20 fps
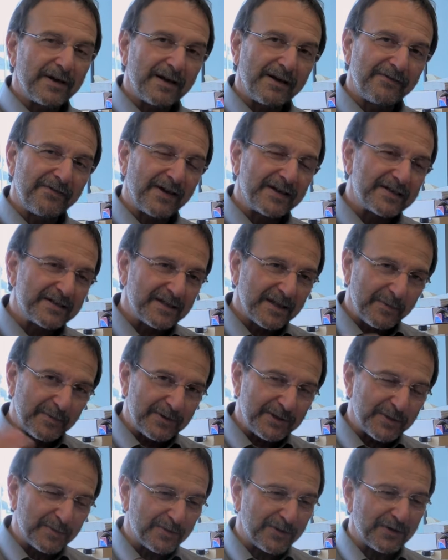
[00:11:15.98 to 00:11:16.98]
if I slip
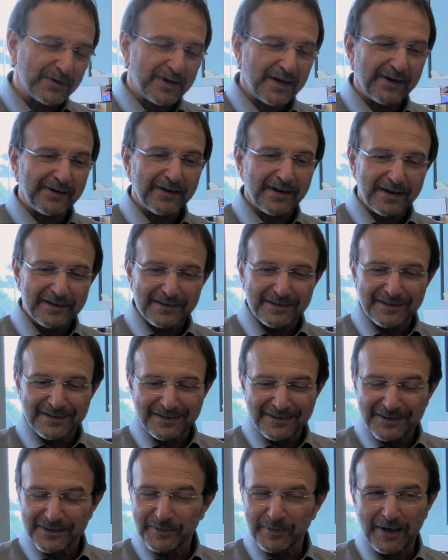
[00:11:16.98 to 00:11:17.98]
into prokaryote,
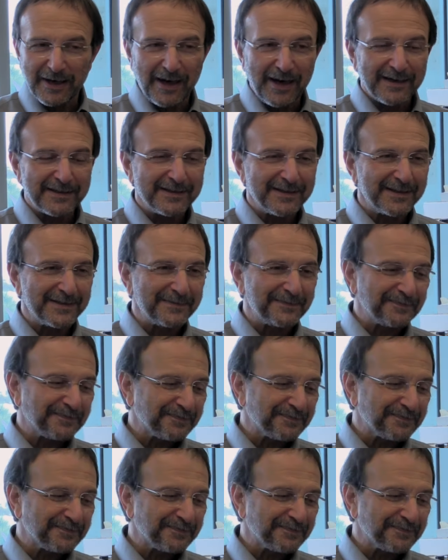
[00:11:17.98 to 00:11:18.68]
it's just by accident.